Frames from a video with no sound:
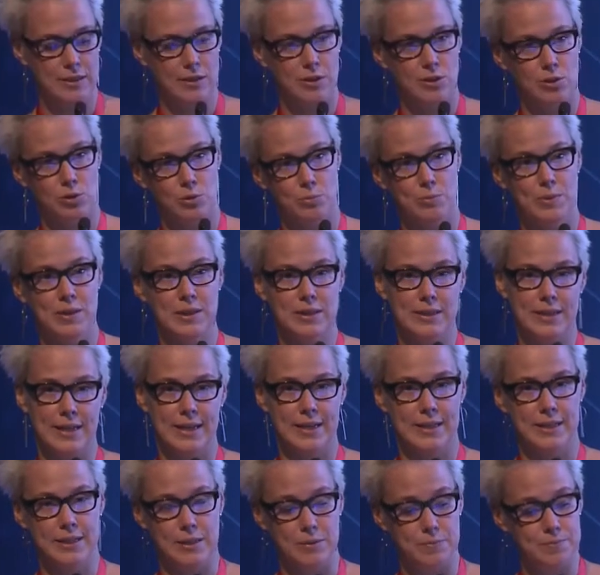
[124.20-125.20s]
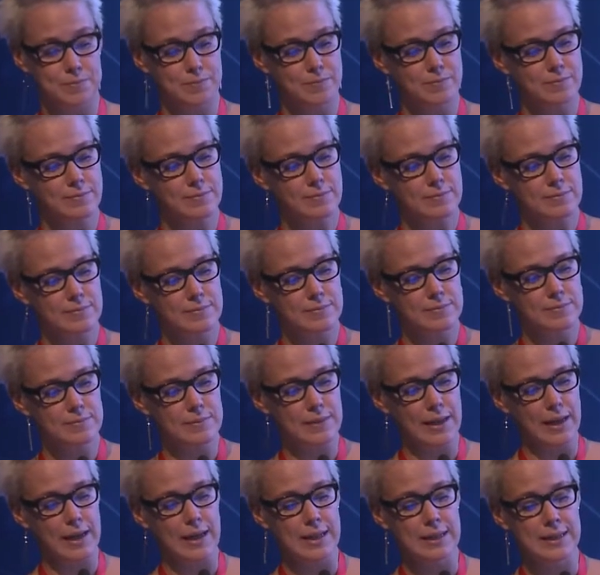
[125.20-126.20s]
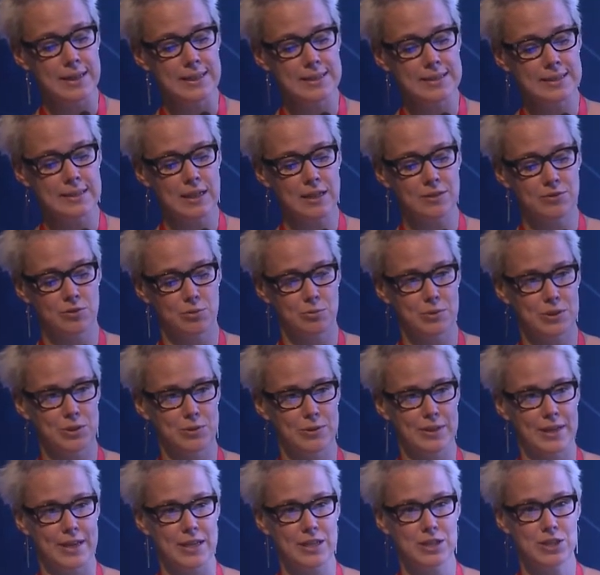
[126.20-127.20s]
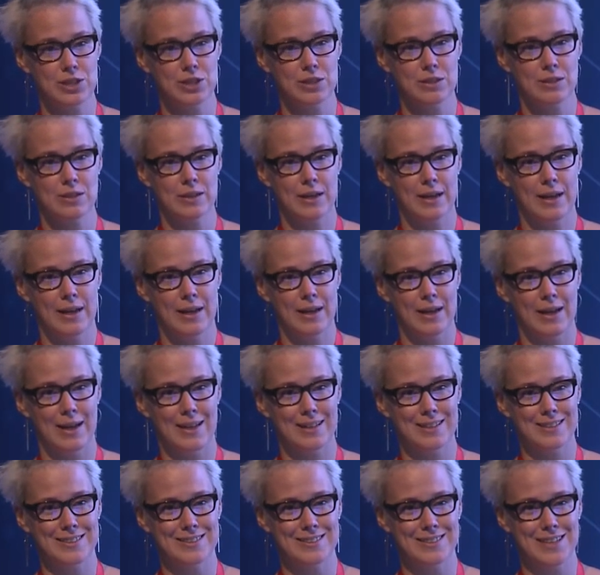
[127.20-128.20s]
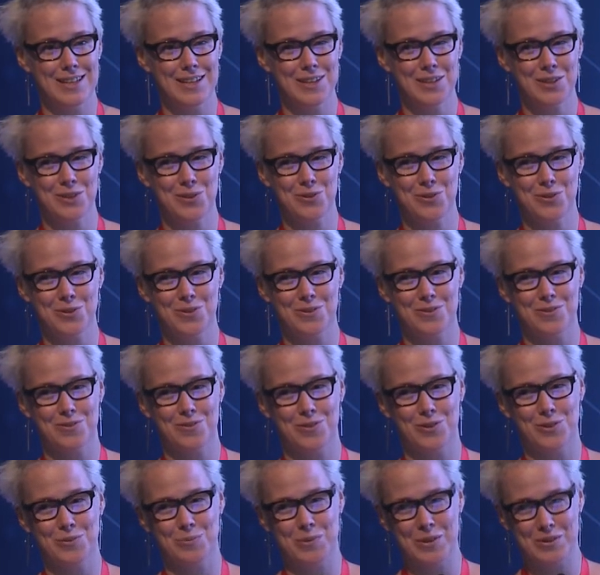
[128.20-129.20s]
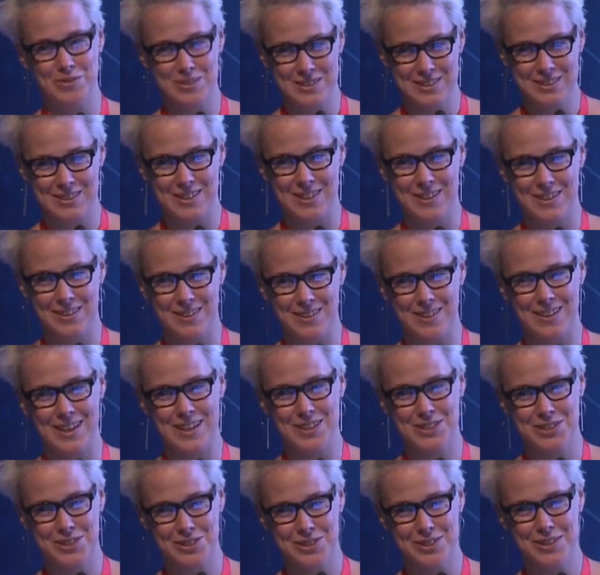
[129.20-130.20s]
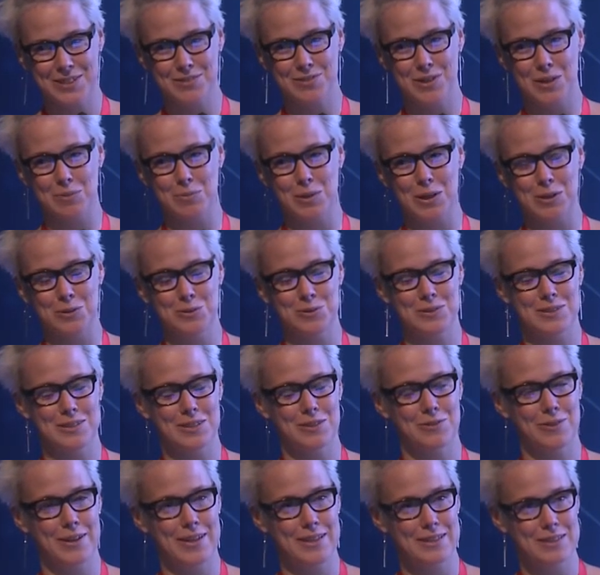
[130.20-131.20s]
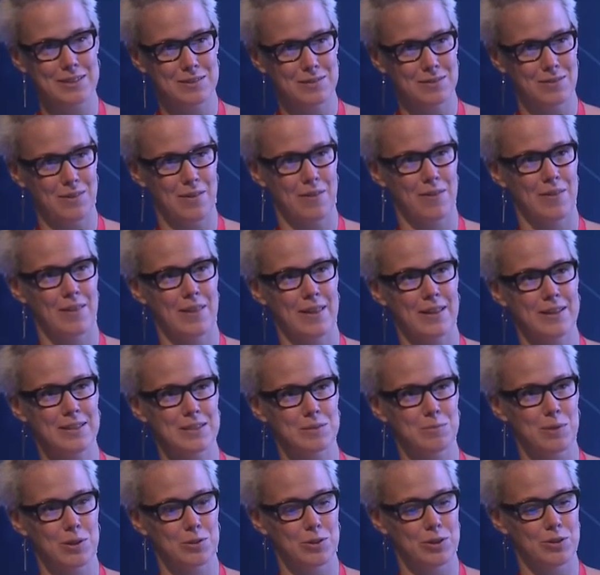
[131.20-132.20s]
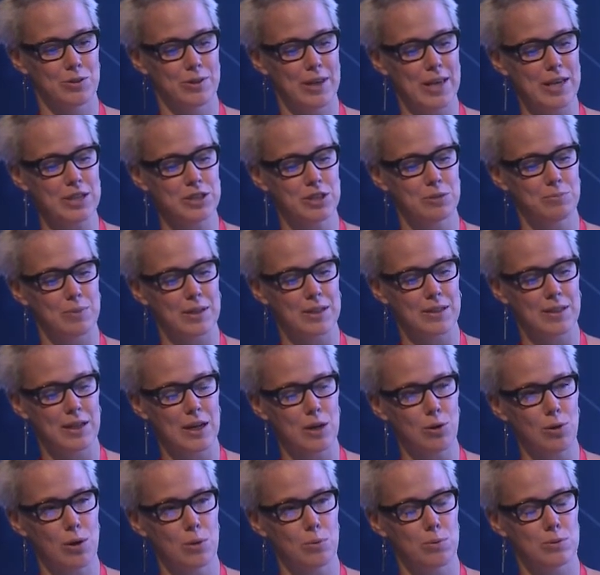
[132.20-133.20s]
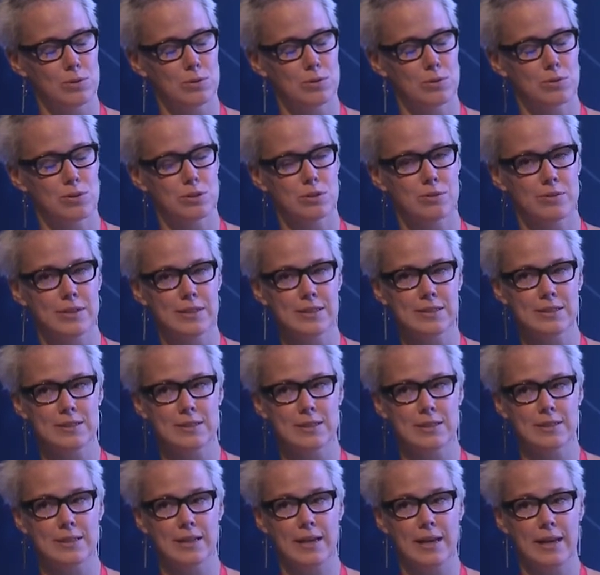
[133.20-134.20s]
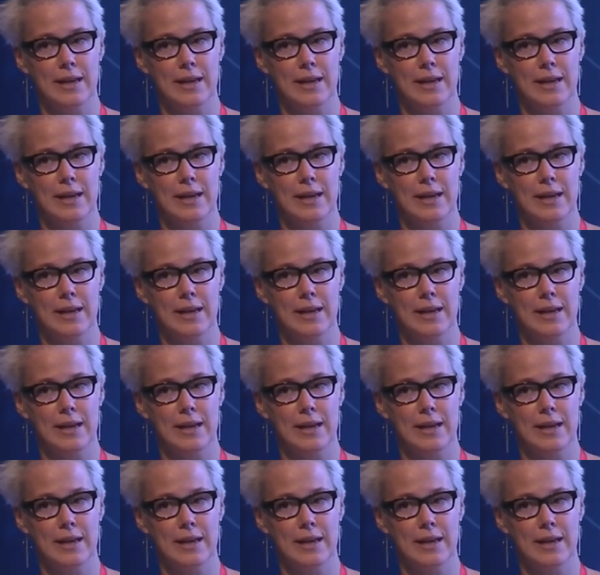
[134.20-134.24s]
or big data. Let's start from education. And thank you for a previous lecture about the great things about education. But now I want to stress that